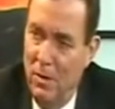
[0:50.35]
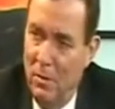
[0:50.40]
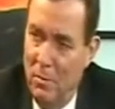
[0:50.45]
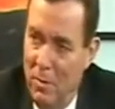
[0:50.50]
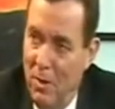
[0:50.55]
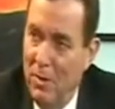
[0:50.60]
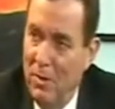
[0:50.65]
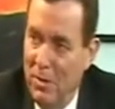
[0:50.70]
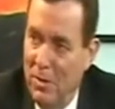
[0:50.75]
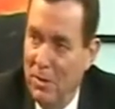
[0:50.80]

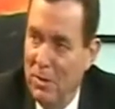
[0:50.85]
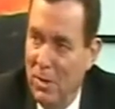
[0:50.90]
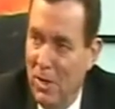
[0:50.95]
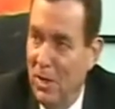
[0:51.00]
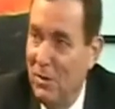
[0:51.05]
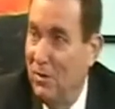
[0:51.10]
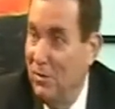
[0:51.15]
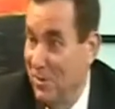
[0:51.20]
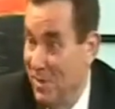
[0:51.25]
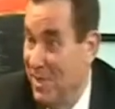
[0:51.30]
among these
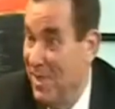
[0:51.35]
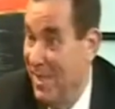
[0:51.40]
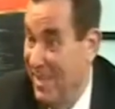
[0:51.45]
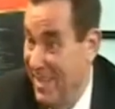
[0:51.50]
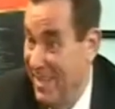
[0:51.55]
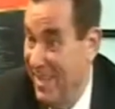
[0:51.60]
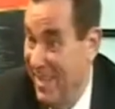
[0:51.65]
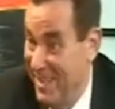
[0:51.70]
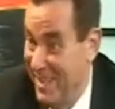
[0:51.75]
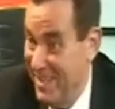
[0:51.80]

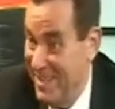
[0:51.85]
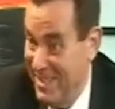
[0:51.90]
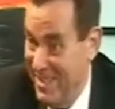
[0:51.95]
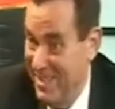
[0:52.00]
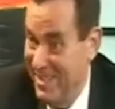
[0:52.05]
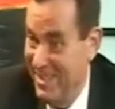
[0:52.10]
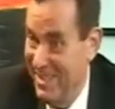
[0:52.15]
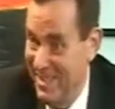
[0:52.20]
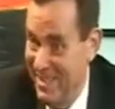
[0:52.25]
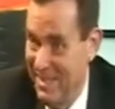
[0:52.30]

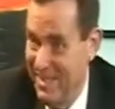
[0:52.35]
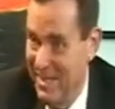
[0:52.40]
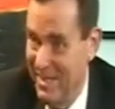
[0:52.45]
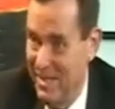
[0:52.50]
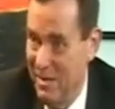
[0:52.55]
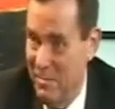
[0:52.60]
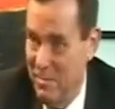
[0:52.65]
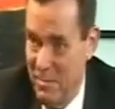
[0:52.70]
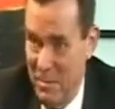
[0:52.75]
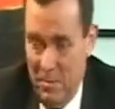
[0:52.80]
110,000
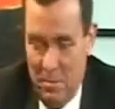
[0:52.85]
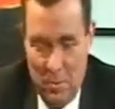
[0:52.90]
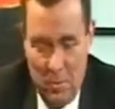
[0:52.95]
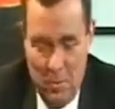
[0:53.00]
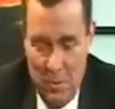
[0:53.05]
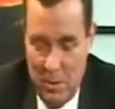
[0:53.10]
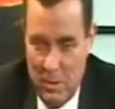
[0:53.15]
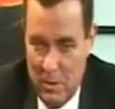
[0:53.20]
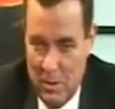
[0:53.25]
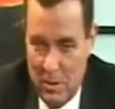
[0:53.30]
people,
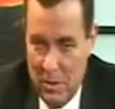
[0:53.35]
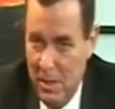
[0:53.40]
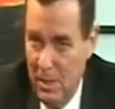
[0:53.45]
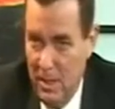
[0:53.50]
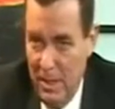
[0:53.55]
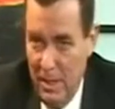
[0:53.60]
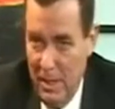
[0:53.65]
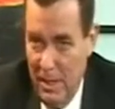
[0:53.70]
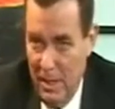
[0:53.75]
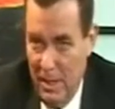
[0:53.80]
because
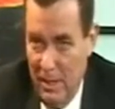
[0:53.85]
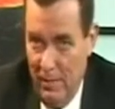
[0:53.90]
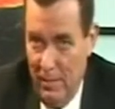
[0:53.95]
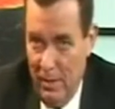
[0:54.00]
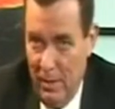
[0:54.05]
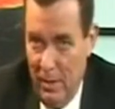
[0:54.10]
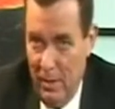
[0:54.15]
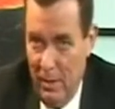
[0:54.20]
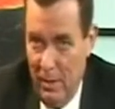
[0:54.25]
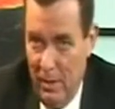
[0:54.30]

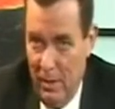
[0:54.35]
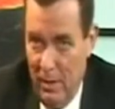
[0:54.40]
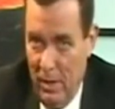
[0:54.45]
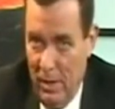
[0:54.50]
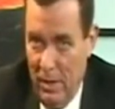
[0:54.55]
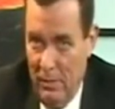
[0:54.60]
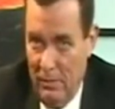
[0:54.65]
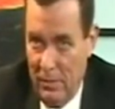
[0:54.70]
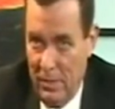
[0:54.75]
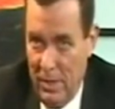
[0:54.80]
a
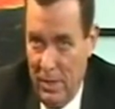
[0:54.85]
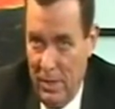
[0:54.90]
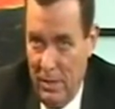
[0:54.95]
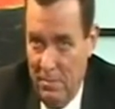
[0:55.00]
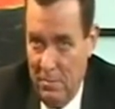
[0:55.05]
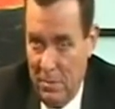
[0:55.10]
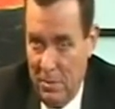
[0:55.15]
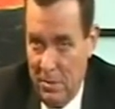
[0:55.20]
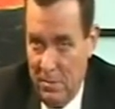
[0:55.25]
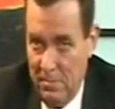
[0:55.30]
lot of
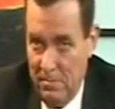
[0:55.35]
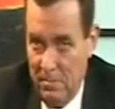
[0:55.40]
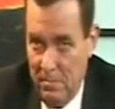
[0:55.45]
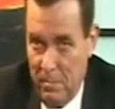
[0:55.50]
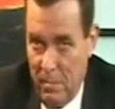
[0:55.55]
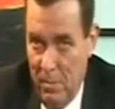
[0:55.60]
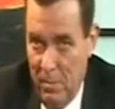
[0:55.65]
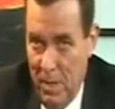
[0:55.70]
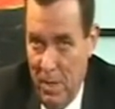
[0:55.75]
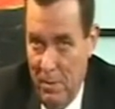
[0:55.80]
times
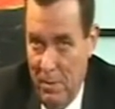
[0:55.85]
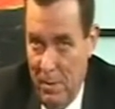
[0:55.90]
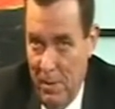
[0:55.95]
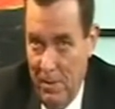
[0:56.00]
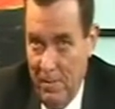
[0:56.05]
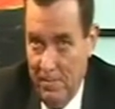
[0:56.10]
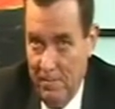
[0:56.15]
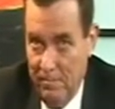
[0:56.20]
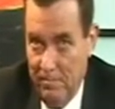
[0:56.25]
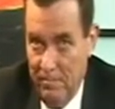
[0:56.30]

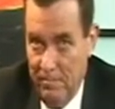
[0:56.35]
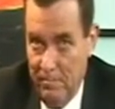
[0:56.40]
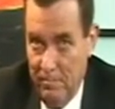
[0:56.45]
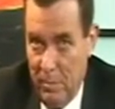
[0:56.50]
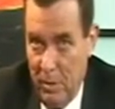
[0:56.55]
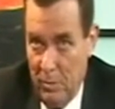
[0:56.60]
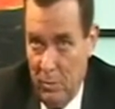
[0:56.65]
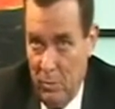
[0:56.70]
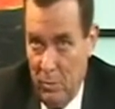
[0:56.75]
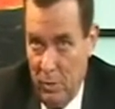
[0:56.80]
maybe
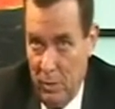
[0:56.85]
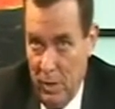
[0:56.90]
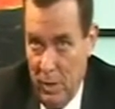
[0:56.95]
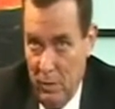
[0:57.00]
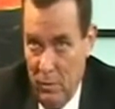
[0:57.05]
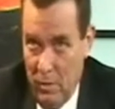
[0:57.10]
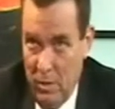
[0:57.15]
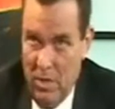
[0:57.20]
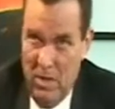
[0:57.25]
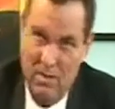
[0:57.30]
people would
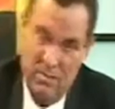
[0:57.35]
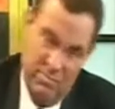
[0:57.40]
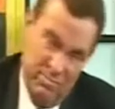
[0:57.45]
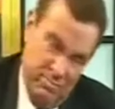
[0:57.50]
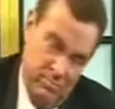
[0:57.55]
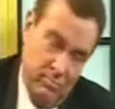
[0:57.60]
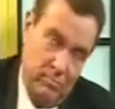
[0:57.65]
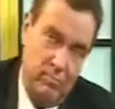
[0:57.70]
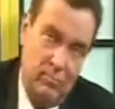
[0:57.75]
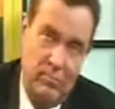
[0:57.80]
think, well,
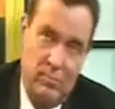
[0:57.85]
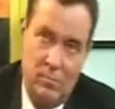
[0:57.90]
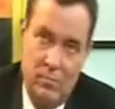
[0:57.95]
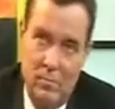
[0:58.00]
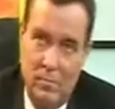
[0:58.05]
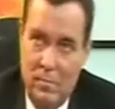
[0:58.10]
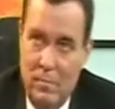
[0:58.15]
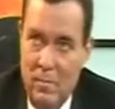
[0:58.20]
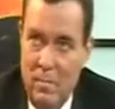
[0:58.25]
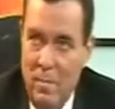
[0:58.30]

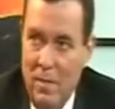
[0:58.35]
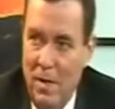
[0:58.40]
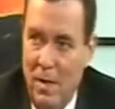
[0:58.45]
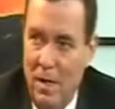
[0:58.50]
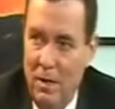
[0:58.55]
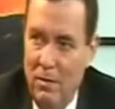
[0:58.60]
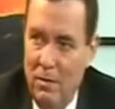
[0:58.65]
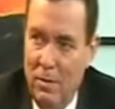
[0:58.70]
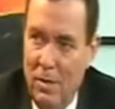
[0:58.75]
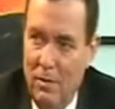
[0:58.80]

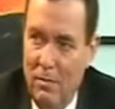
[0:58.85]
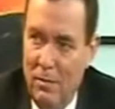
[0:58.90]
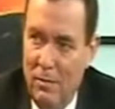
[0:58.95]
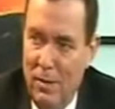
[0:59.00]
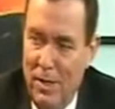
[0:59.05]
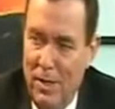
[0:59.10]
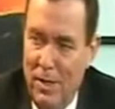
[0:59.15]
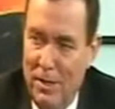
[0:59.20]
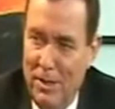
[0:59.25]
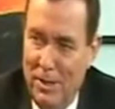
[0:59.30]
I don't have the
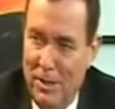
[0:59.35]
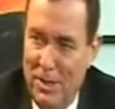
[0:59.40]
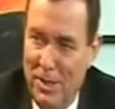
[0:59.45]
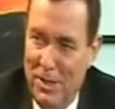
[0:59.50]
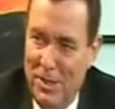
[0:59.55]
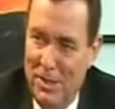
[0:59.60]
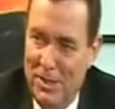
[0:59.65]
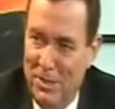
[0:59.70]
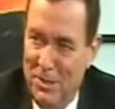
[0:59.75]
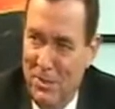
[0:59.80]
right
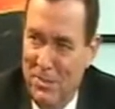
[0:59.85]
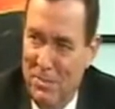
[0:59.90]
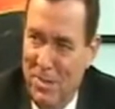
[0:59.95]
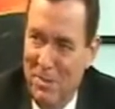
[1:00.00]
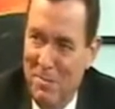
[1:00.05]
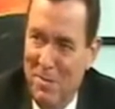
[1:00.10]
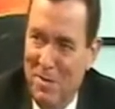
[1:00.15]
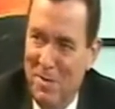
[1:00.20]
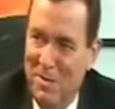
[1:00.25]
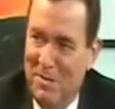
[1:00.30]
education, or
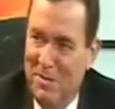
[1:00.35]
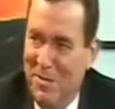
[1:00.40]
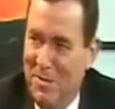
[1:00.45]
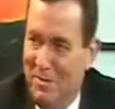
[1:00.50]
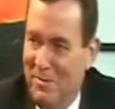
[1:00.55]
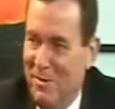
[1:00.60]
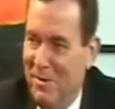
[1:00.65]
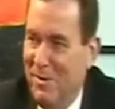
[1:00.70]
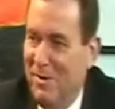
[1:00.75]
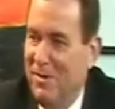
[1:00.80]
maybe I don't
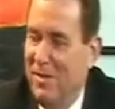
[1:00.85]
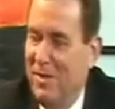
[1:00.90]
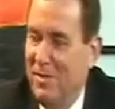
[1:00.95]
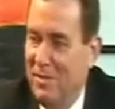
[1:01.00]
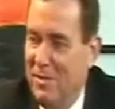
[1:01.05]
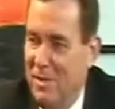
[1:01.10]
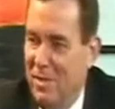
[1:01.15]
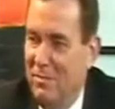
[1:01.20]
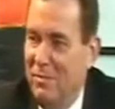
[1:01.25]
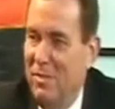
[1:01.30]
have all the
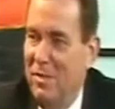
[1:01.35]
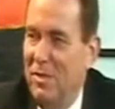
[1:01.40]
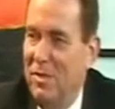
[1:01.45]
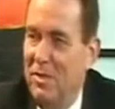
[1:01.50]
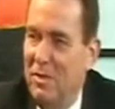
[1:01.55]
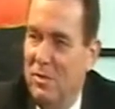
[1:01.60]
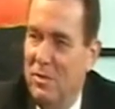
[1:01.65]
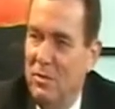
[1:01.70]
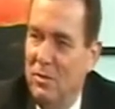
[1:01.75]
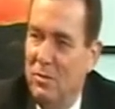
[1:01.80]
things that I would
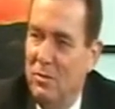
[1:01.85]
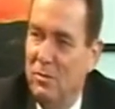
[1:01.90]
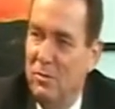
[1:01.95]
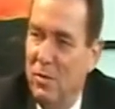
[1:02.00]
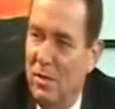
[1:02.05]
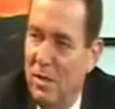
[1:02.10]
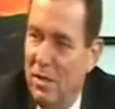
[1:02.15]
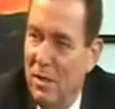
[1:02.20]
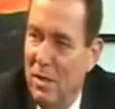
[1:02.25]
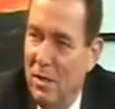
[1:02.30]
need to
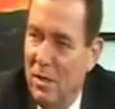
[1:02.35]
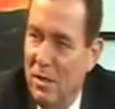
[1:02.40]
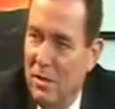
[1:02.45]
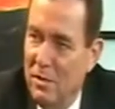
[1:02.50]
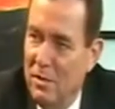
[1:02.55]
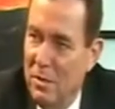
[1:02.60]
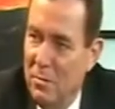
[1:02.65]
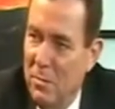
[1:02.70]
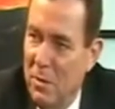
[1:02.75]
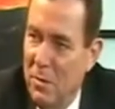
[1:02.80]
do
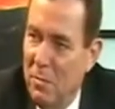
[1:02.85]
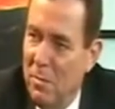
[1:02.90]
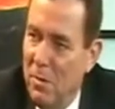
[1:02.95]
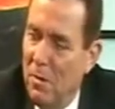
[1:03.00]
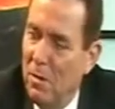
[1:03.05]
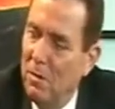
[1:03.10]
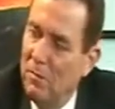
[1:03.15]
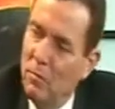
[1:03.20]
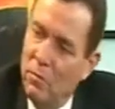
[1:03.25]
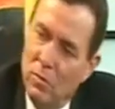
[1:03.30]
to be a
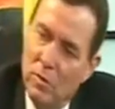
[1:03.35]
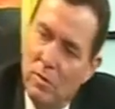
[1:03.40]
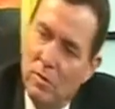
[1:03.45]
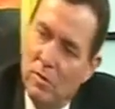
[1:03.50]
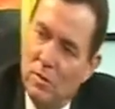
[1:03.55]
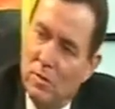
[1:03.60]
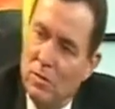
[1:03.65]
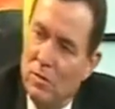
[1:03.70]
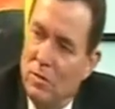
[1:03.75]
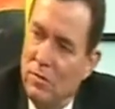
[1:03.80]
part of it.
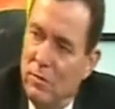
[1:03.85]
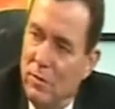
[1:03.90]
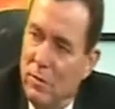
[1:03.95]
What sort